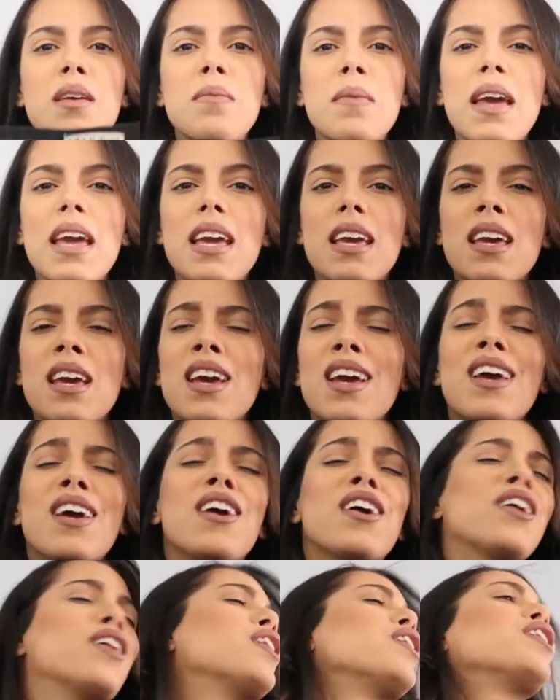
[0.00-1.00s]
They make
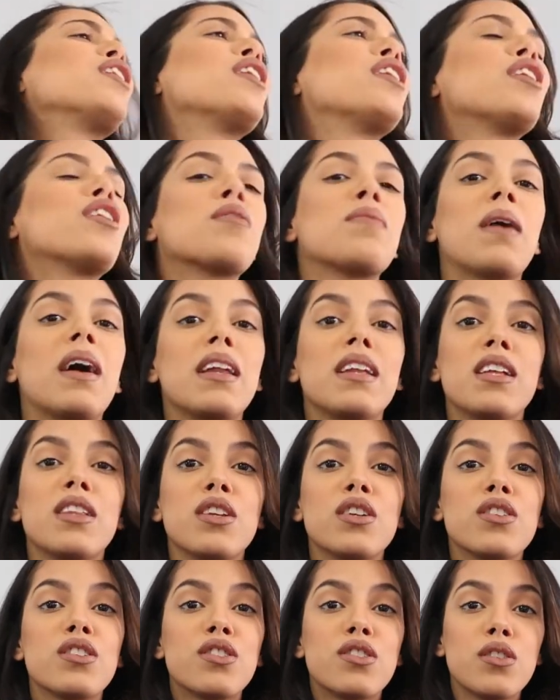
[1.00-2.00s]
your body
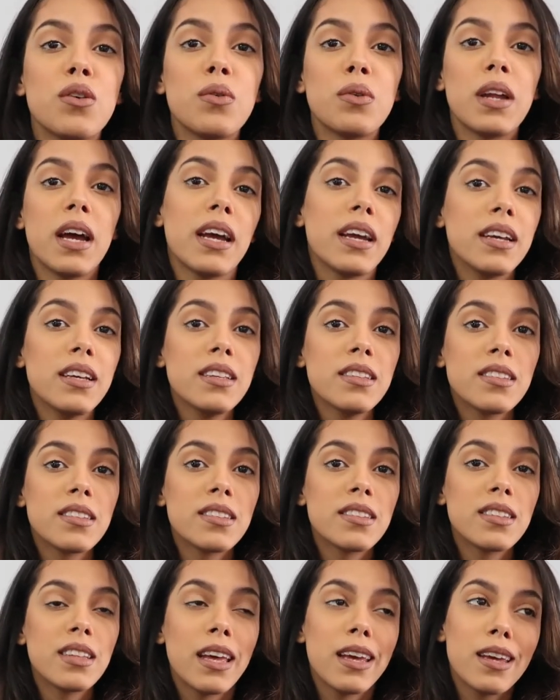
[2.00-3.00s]
looks so
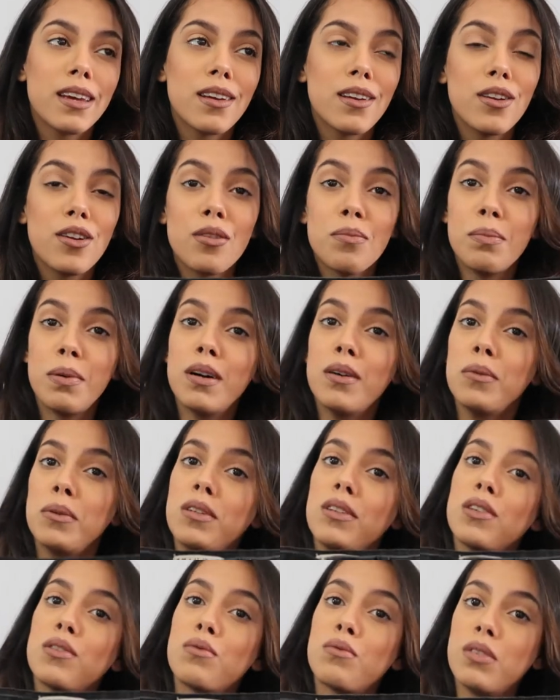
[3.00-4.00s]
nice, like your butt will
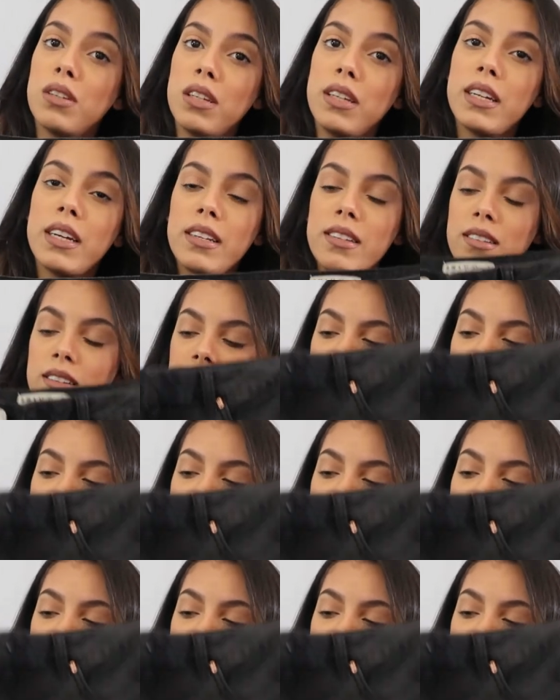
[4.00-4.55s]
look really nice